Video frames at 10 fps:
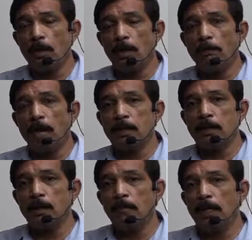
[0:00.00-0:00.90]
in the
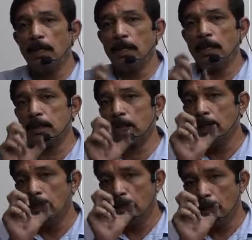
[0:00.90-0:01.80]
bathtub is
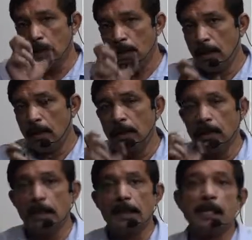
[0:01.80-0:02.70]

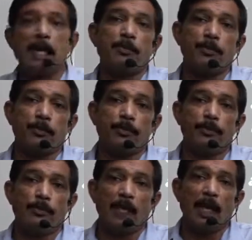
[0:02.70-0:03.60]
the tap,
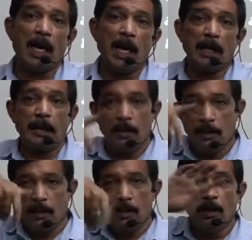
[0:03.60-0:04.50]
and
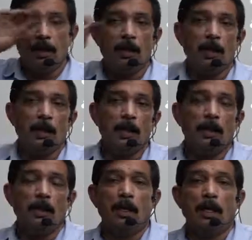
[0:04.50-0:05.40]

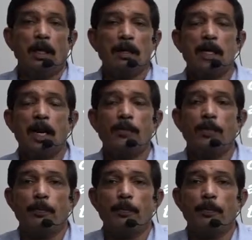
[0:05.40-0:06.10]
a tap